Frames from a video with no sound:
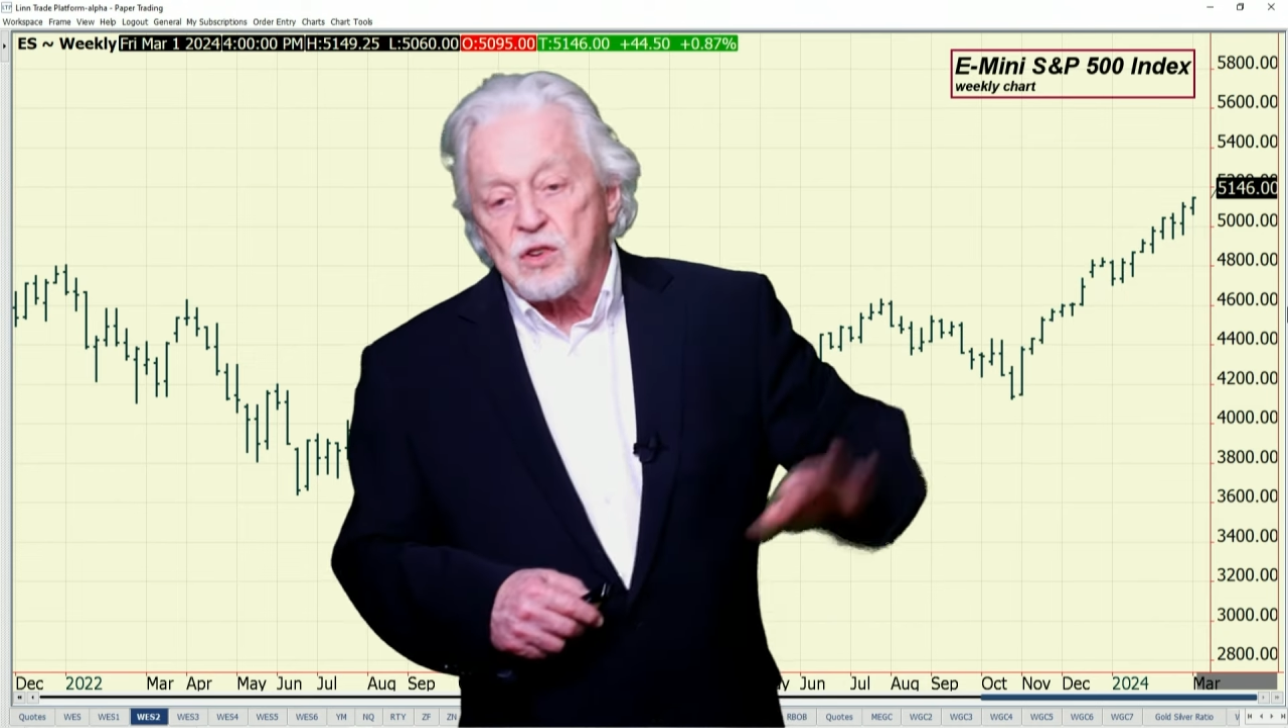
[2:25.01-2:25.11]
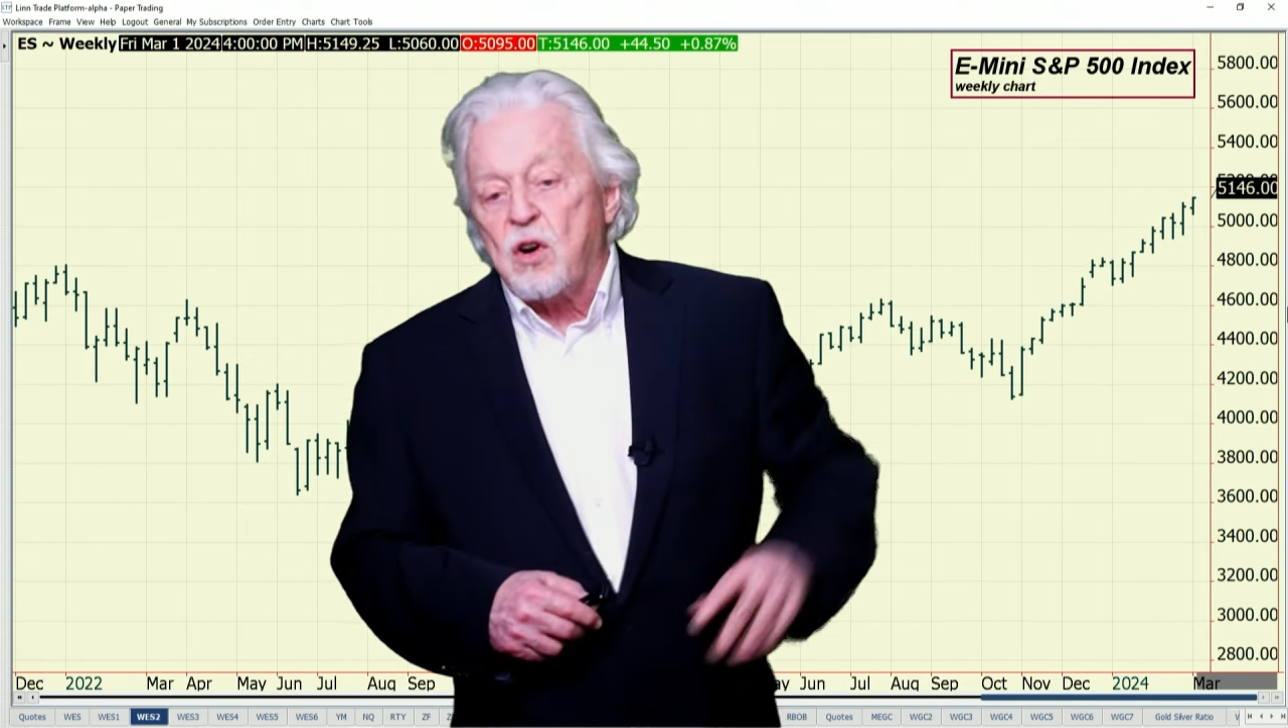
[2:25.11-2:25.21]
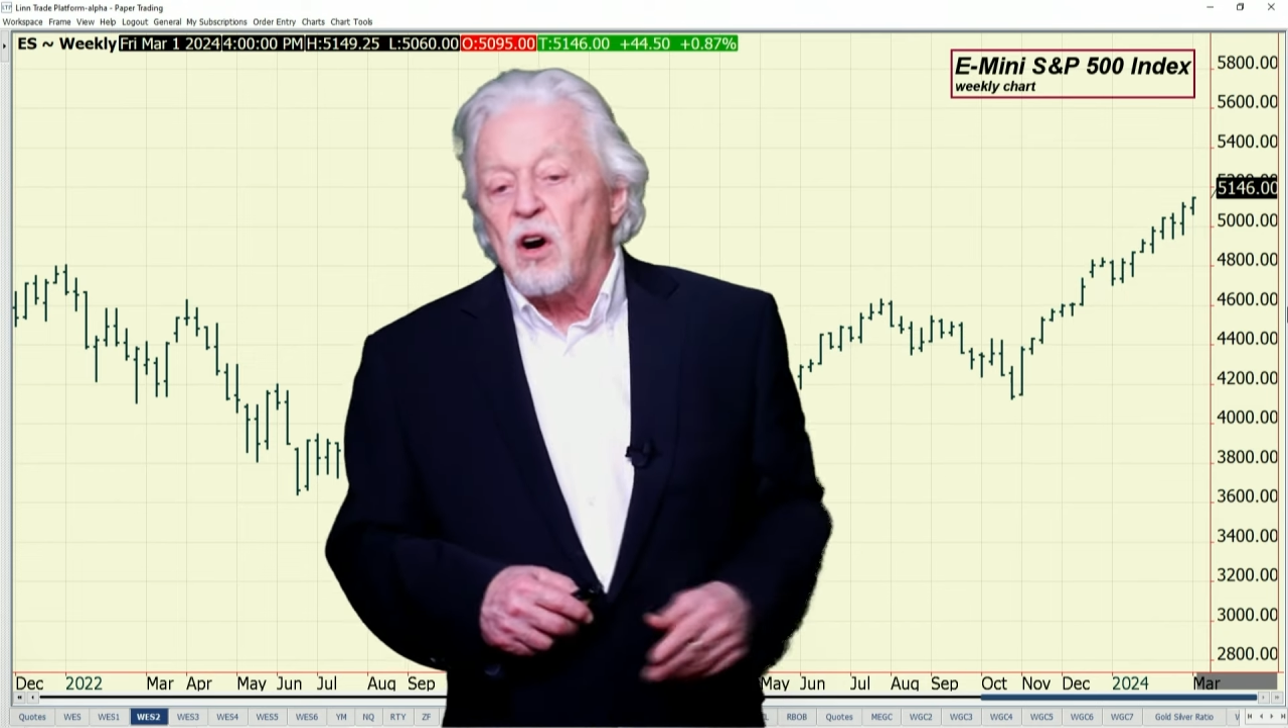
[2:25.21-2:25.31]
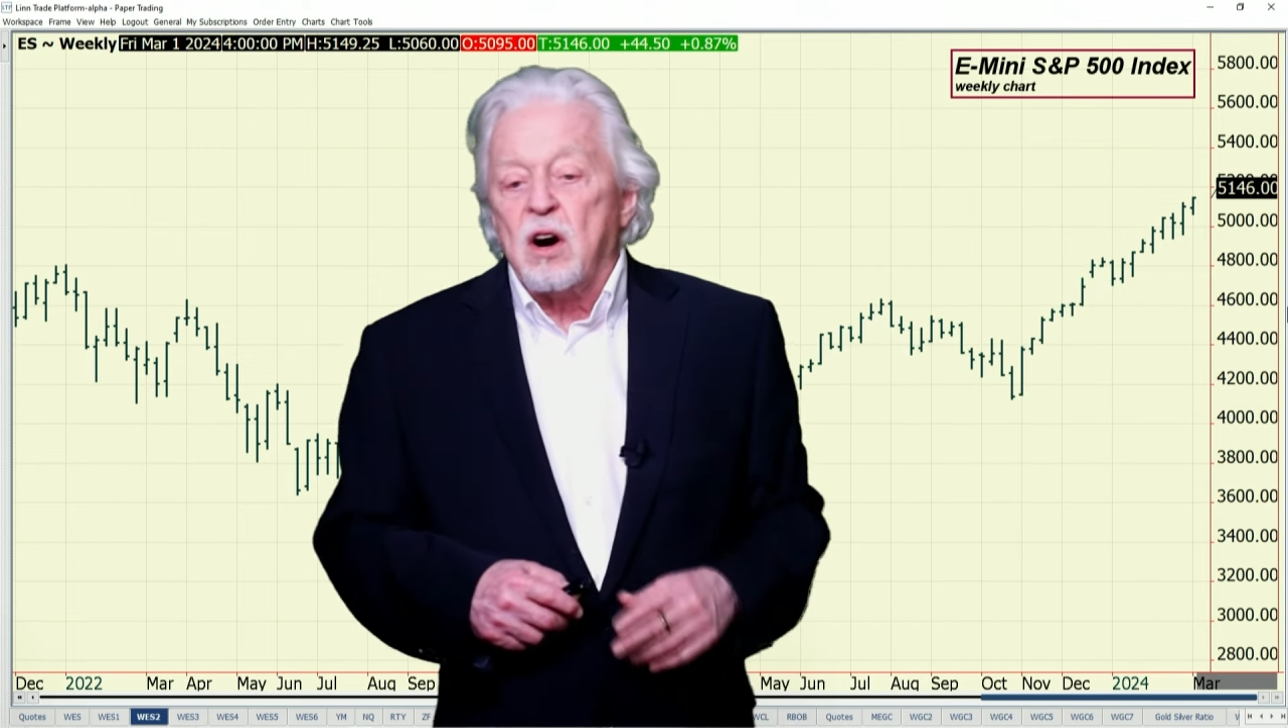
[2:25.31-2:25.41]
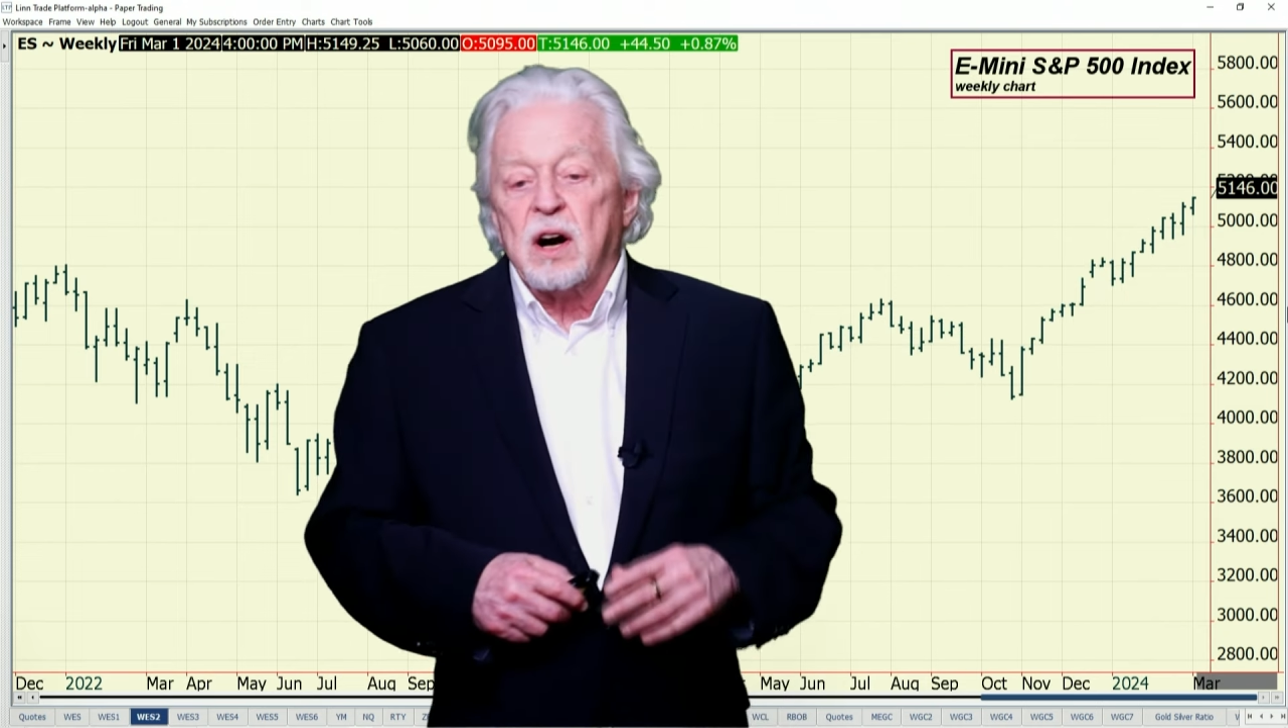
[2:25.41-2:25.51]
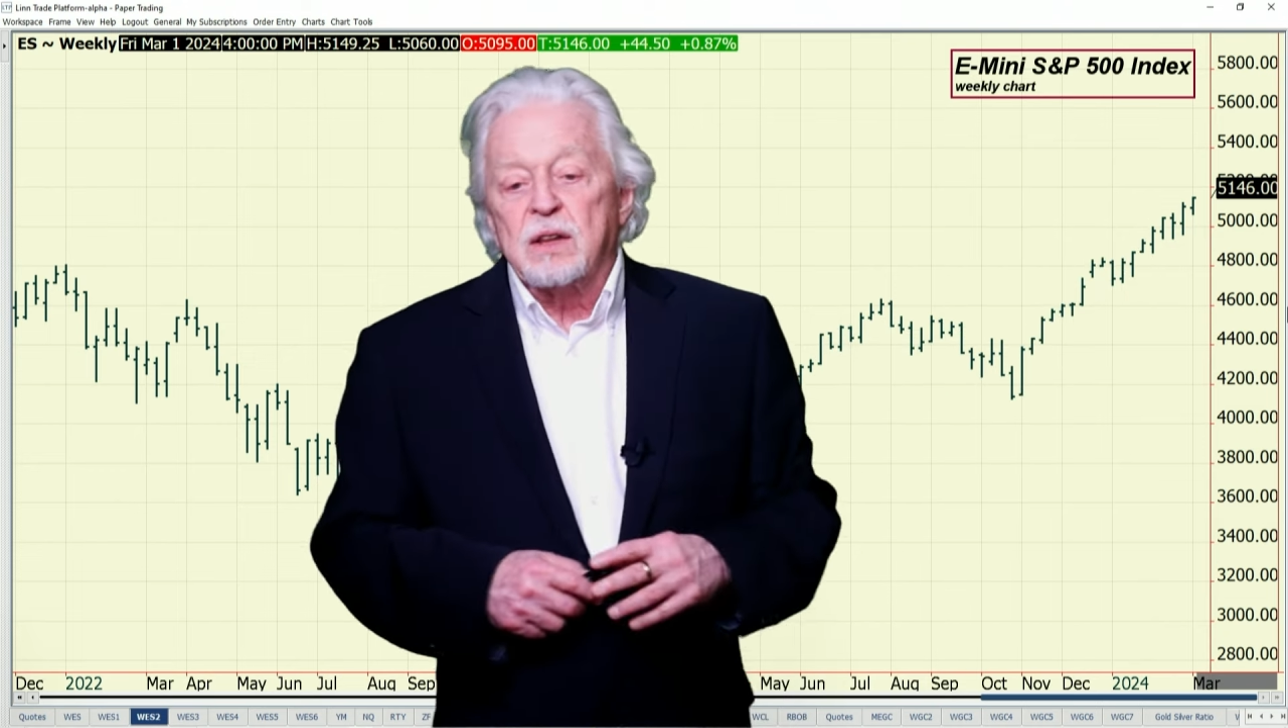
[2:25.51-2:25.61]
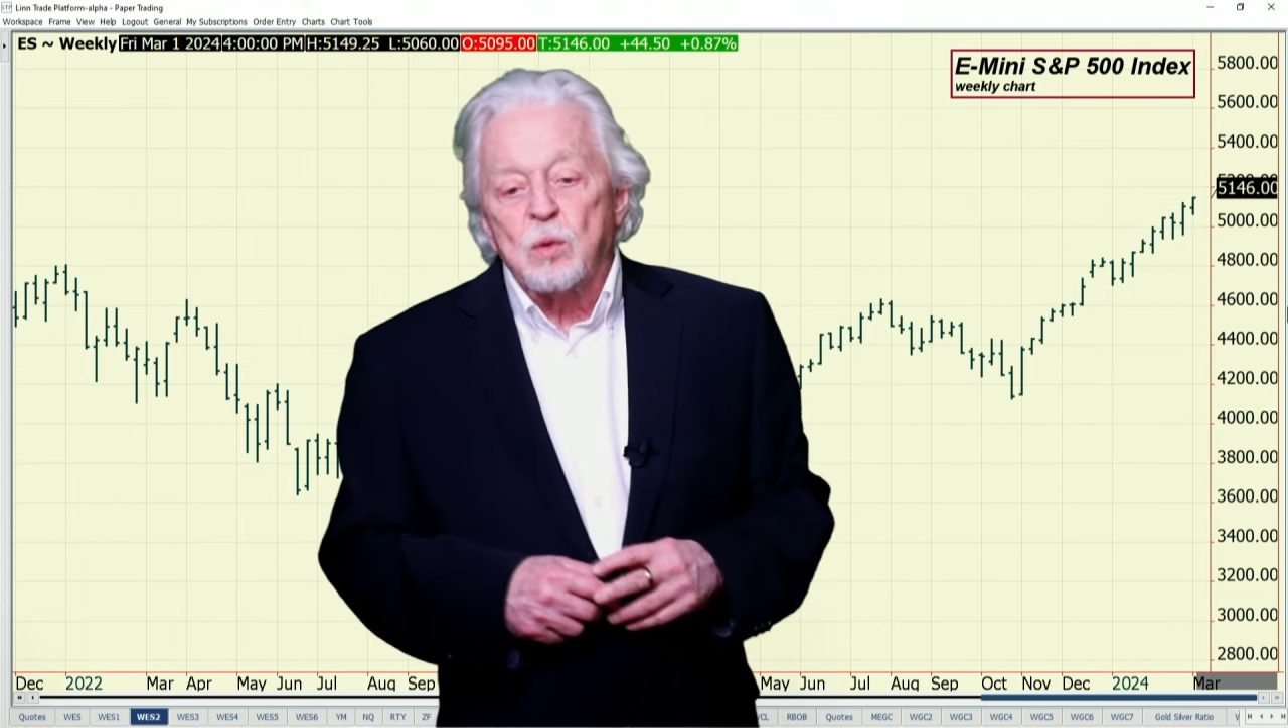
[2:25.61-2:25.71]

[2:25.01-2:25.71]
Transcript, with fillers: call on